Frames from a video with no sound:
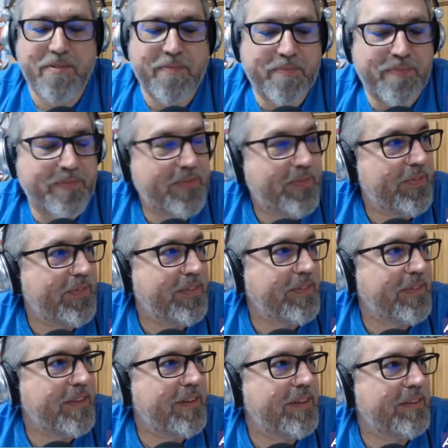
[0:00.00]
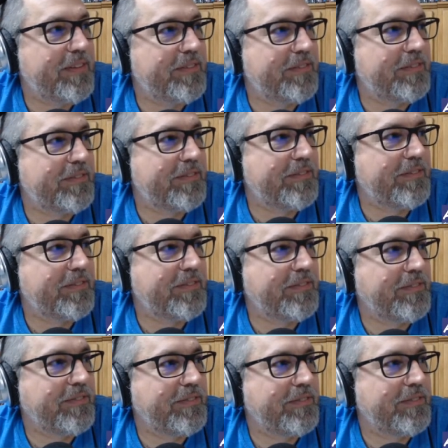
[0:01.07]

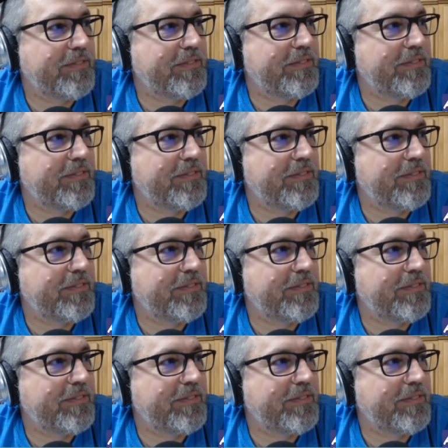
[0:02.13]
No words are spoken by the person on screen.